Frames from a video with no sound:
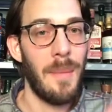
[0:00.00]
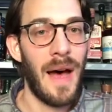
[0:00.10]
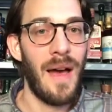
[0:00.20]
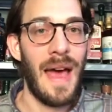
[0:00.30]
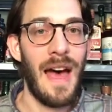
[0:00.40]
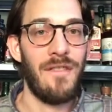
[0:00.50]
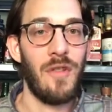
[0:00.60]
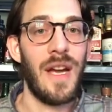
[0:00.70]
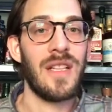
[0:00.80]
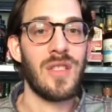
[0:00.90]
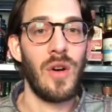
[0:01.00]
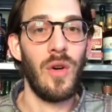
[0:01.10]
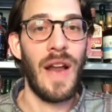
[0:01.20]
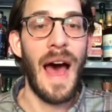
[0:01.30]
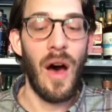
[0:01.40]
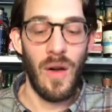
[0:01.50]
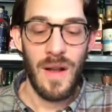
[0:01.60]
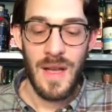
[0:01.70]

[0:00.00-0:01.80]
about halfway sold out.